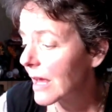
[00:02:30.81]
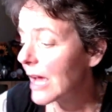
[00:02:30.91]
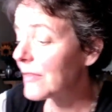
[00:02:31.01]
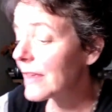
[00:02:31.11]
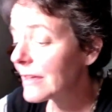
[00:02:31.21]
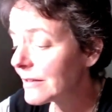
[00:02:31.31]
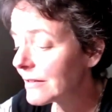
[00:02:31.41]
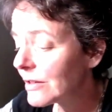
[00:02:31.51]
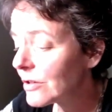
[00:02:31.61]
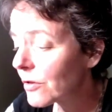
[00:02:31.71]
And then,
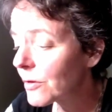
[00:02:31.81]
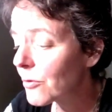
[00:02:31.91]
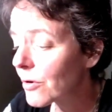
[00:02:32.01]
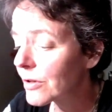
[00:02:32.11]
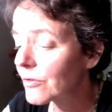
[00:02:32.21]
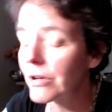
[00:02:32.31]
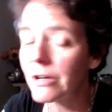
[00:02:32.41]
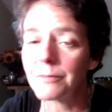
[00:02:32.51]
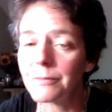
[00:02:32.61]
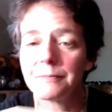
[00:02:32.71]
you know, the Morgan Greer.